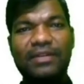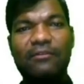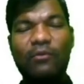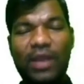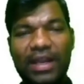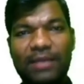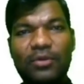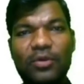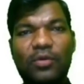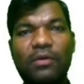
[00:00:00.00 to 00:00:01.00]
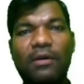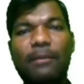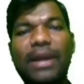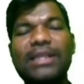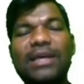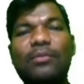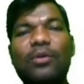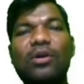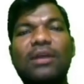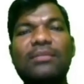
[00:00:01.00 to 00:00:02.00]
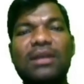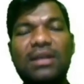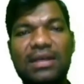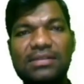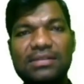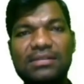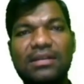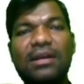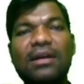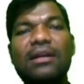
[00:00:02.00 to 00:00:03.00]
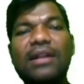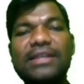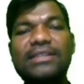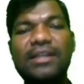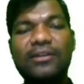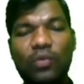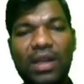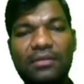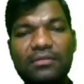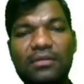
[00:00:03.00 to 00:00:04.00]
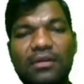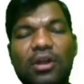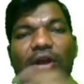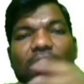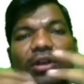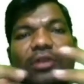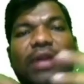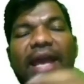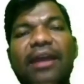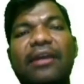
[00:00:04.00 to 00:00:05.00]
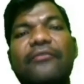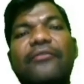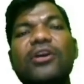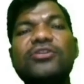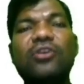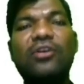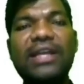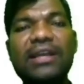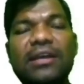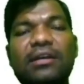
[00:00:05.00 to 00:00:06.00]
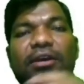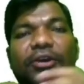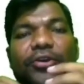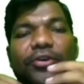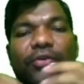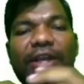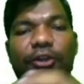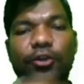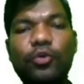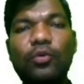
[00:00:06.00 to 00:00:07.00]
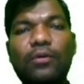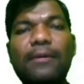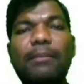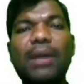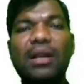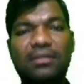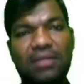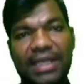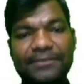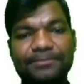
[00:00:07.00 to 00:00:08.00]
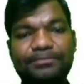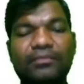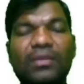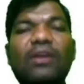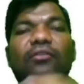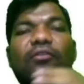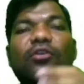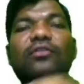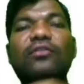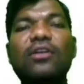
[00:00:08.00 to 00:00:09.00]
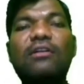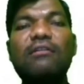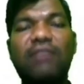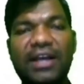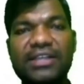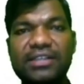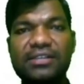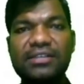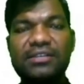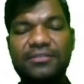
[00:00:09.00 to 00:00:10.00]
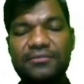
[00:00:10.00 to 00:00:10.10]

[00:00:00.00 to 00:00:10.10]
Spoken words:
welcome to Python programming class, lecture 12. Today we are starting unit 2 part 3, fruitful functions.